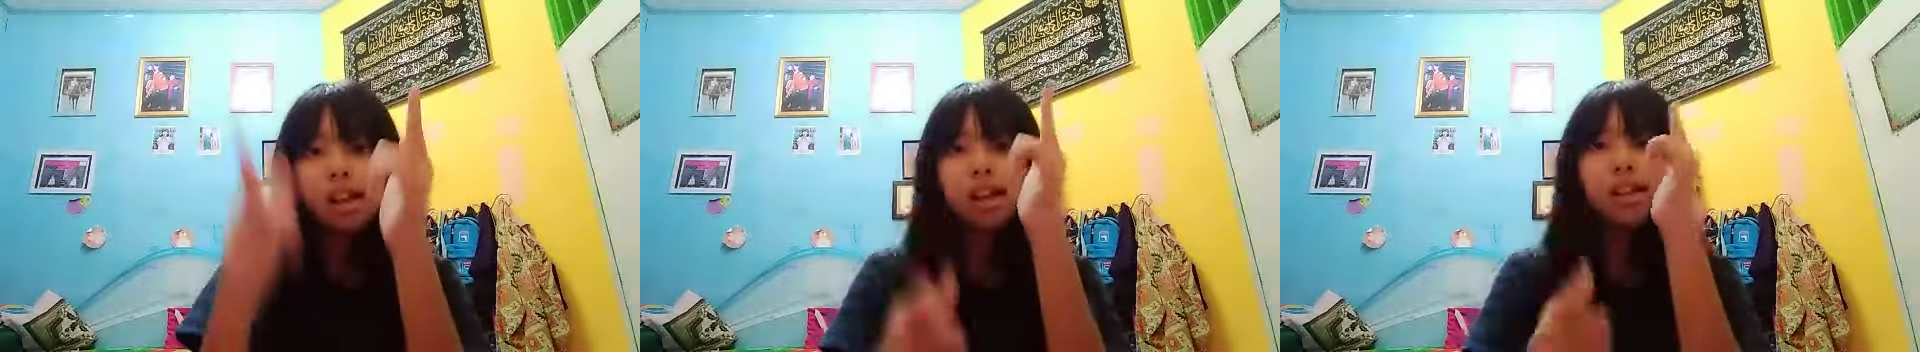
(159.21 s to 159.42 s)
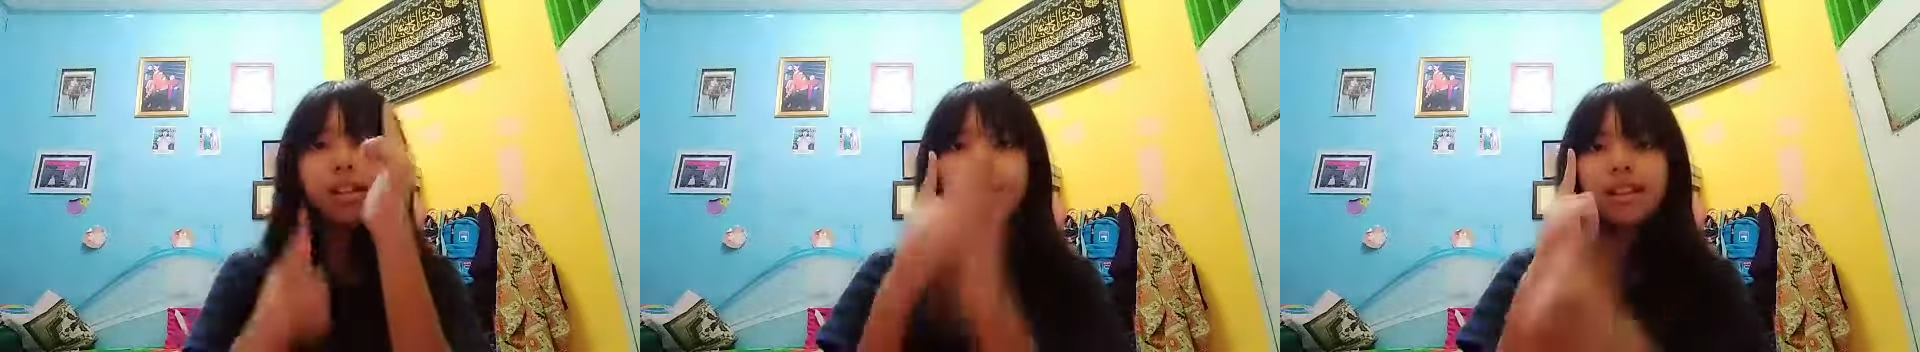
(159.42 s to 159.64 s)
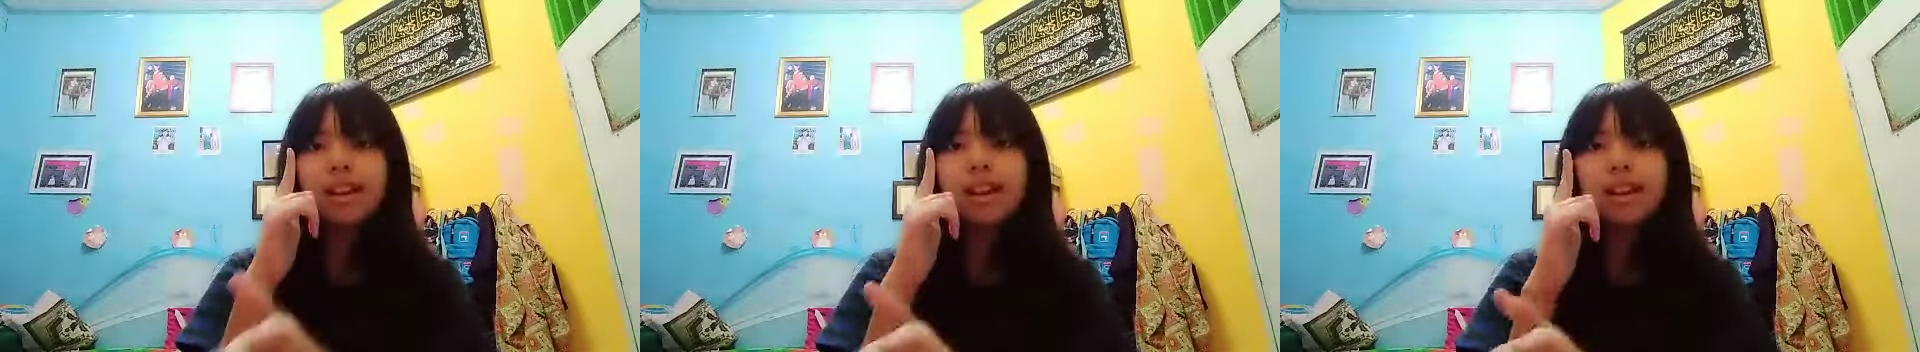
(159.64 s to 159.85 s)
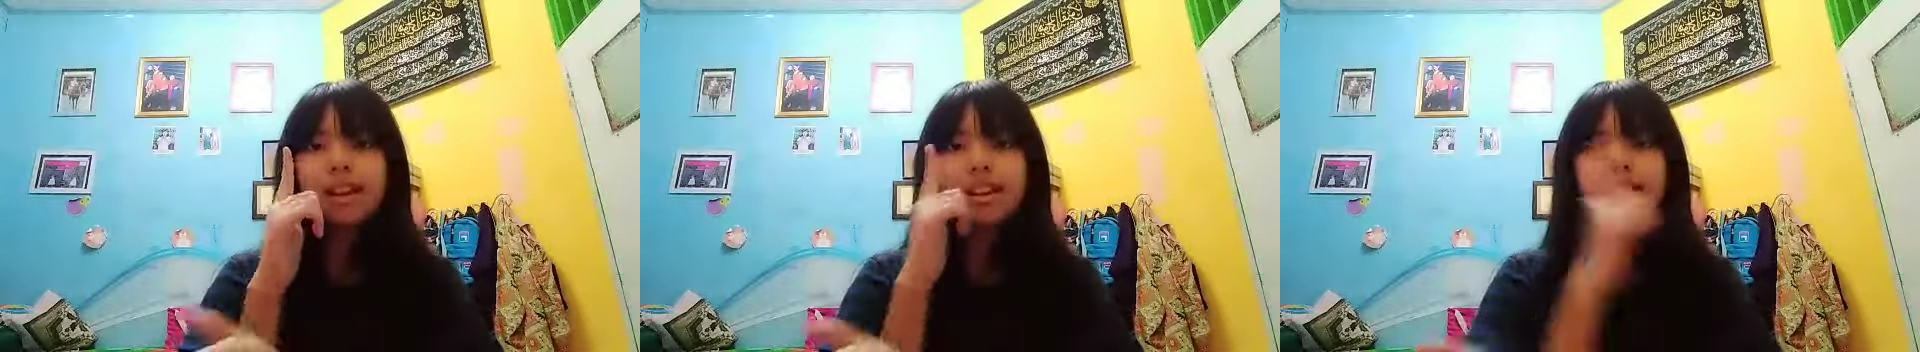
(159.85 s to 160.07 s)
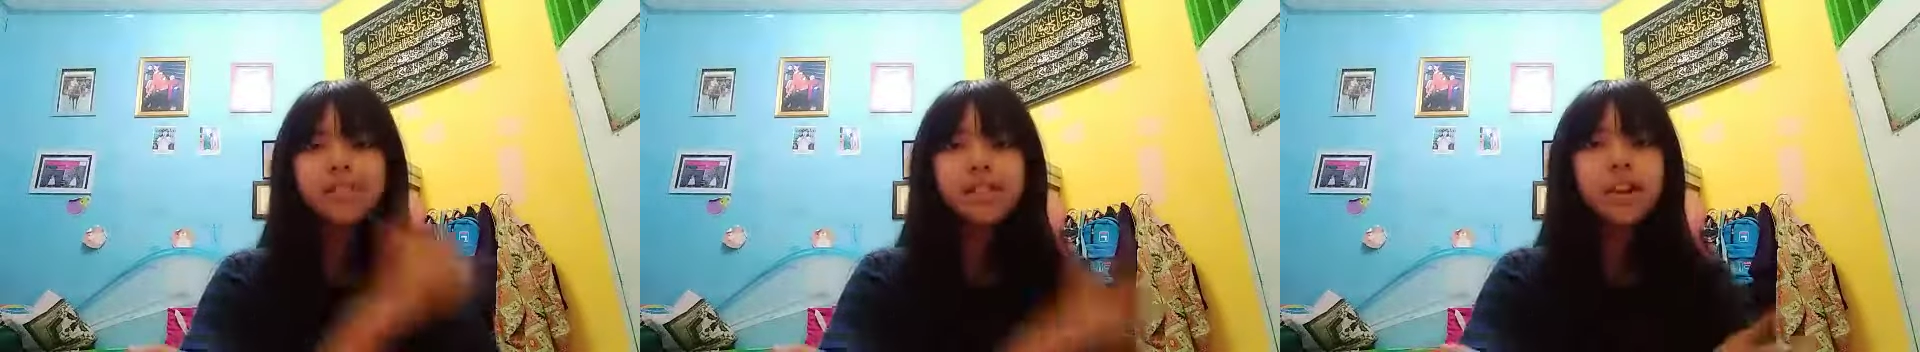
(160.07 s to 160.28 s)
And yeah,
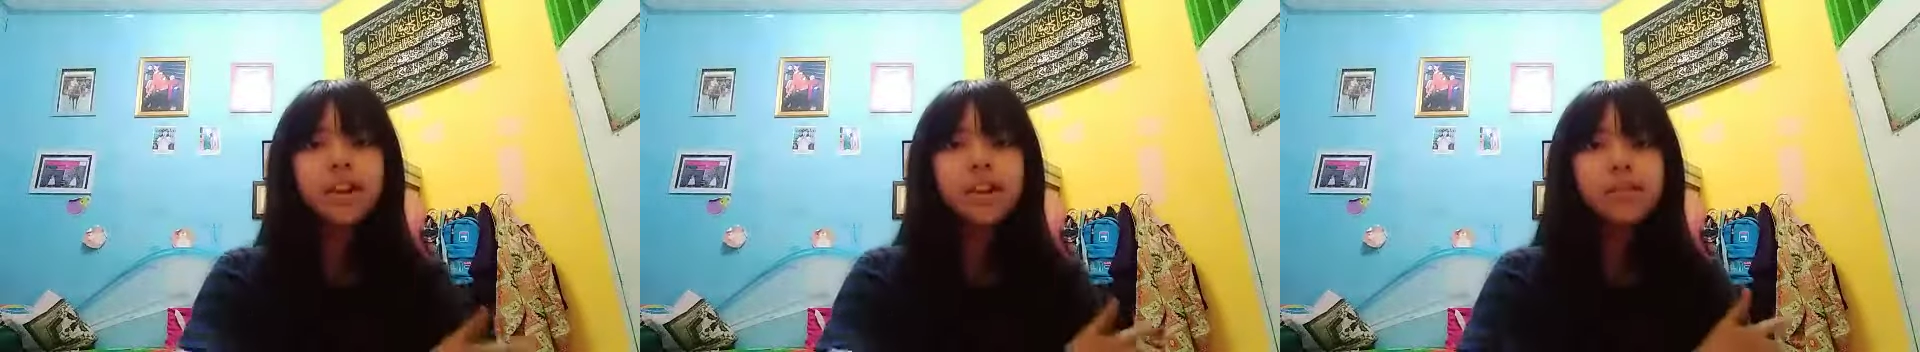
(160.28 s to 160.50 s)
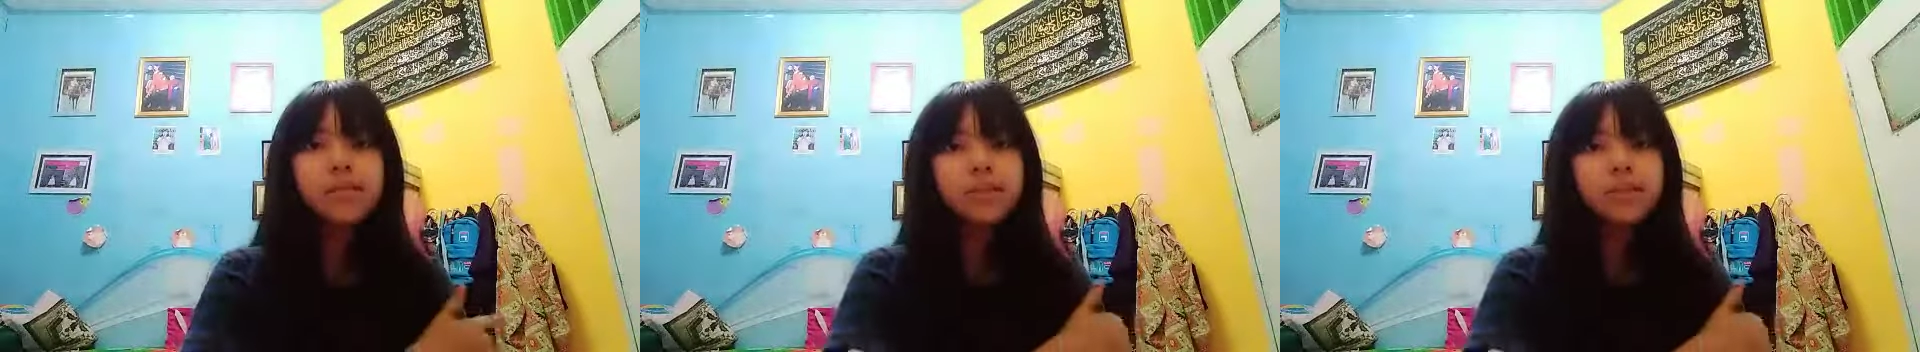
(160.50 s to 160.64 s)
sorry if you